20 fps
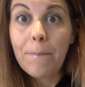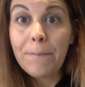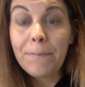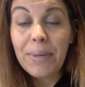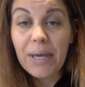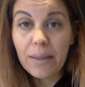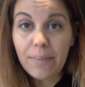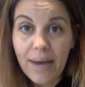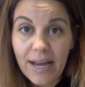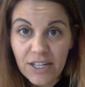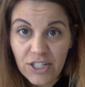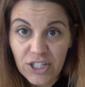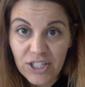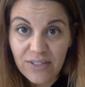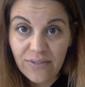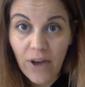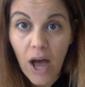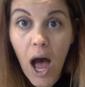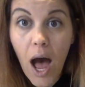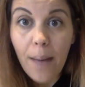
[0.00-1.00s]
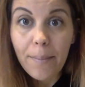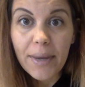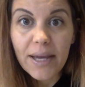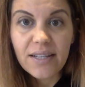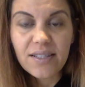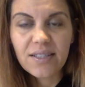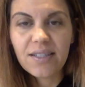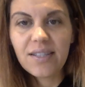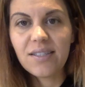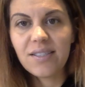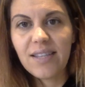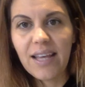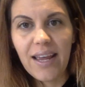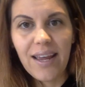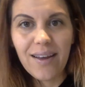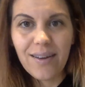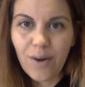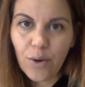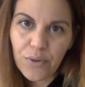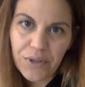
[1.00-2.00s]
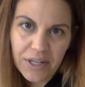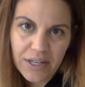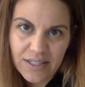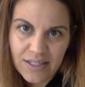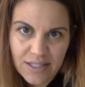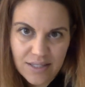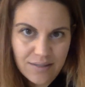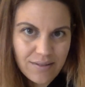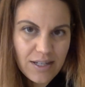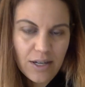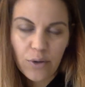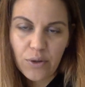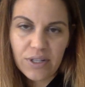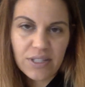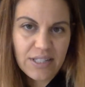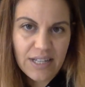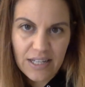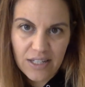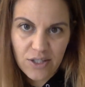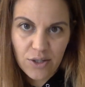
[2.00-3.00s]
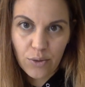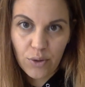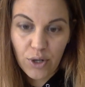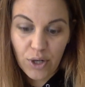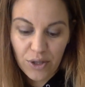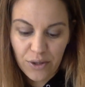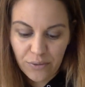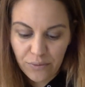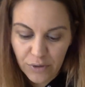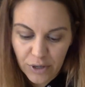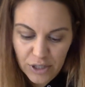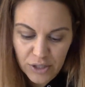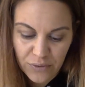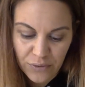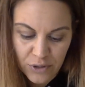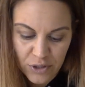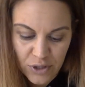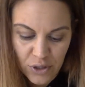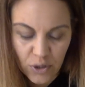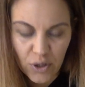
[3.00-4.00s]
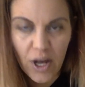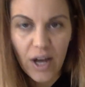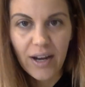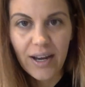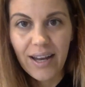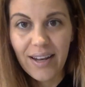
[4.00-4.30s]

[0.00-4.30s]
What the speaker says: big batches of hummus because it only stays so good in the fridge for so long.